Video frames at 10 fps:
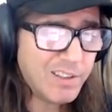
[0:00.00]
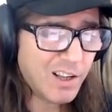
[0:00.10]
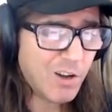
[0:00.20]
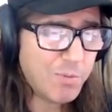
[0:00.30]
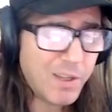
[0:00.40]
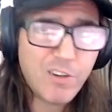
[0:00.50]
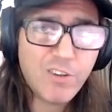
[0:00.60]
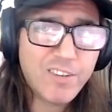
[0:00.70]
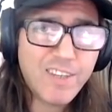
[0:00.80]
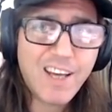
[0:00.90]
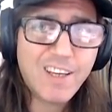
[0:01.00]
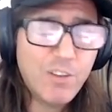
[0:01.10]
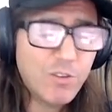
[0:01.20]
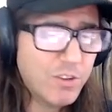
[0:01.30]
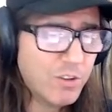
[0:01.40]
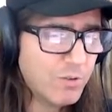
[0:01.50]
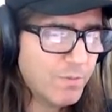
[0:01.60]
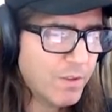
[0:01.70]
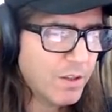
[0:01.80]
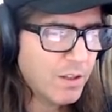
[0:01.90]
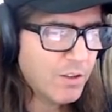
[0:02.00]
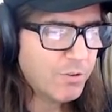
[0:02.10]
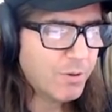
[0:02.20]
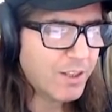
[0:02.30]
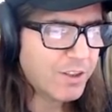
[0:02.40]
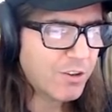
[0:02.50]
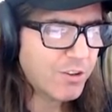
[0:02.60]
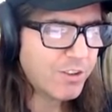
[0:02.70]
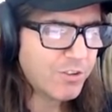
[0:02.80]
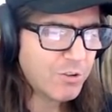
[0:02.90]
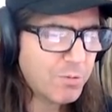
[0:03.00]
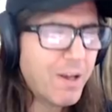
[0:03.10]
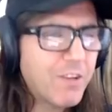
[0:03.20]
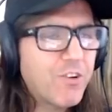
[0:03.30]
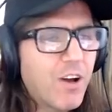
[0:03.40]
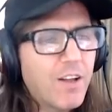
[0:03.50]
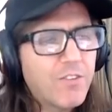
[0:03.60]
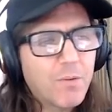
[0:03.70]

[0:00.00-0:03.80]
I hope they don't attack you too. So we got 32 Patreons.